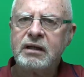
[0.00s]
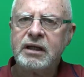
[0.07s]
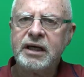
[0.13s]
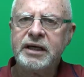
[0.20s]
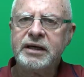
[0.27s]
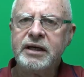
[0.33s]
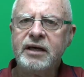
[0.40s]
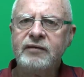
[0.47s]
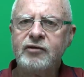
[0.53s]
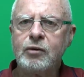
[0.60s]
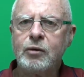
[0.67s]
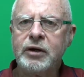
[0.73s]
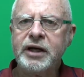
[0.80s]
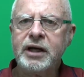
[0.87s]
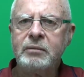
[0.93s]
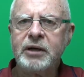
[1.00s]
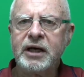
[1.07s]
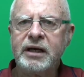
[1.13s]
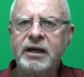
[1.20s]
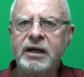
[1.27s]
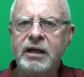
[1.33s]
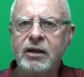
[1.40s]
Then I don't have to worry
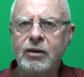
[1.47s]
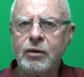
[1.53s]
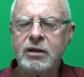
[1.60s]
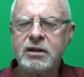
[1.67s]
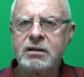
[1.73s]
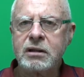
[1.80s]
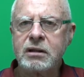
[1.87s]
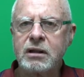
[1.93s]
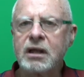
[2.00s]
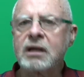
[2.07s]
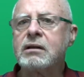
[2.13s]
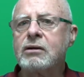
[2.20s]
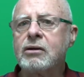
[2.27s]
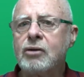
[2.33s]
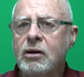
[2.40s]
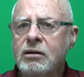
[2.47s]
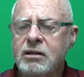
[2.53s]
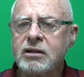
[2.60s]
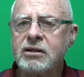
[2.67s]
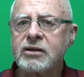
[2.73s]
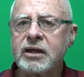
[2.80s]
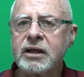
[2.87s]
about any noise, and I can
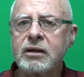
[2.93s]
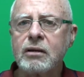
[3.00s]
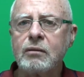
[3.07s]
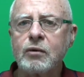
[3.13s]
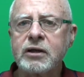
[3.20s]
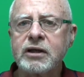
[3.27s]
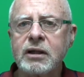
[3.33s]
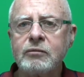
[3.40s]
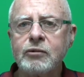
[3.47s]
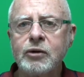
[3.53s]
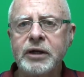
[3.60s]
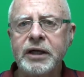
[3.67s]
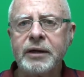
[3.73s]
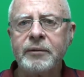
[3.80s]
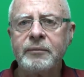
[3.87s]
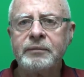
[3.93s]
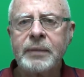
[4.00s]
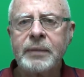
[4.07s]
concentrate on what I'm doing.